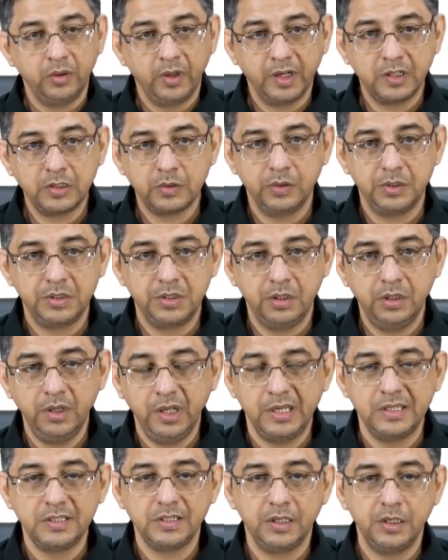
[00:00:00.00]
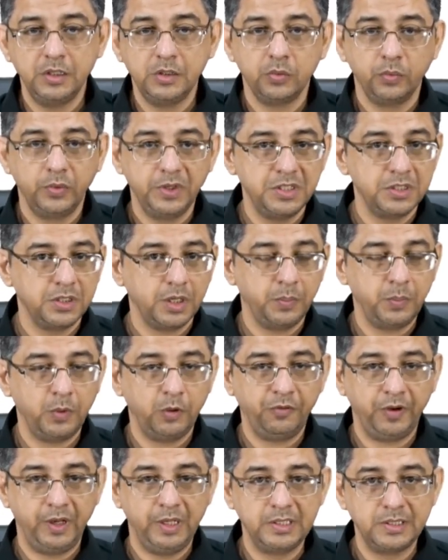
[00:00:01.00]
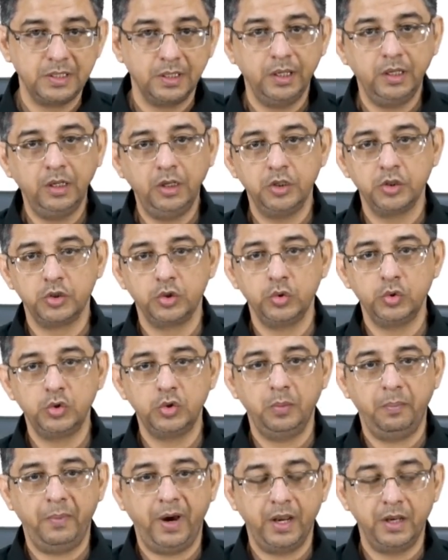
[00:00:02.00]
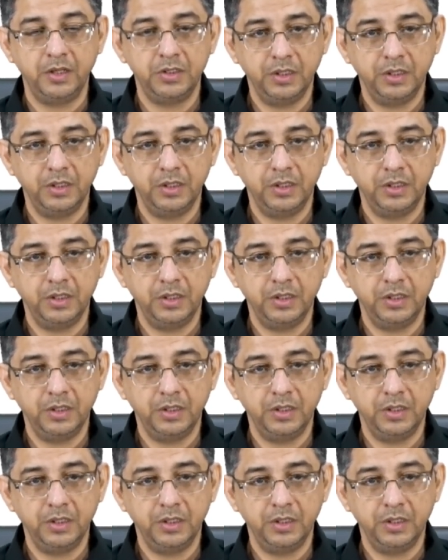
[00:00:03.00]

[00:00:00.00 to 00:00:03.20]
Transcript: next question, he says, which type of insulin is used to manage